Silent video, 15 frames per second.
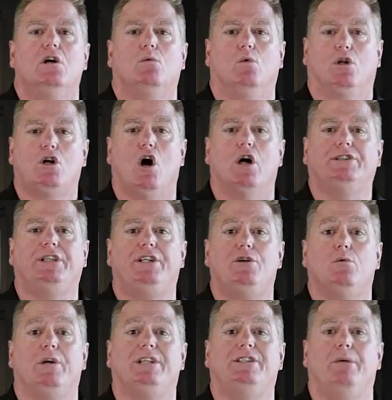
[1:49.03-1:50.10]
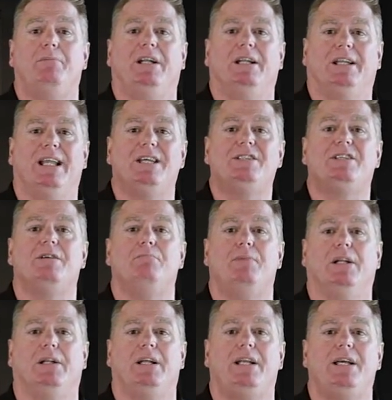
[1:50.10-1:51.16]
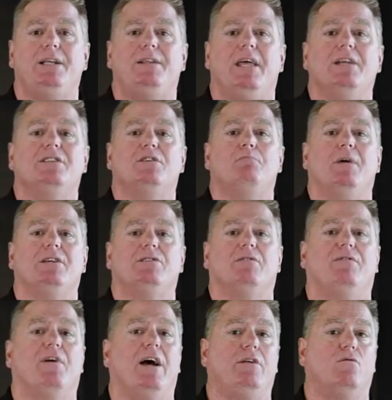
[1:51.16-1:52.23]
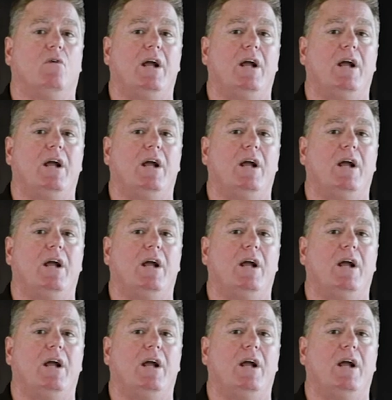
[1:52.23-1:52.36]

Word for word: will cause it to exhibit less stability than specified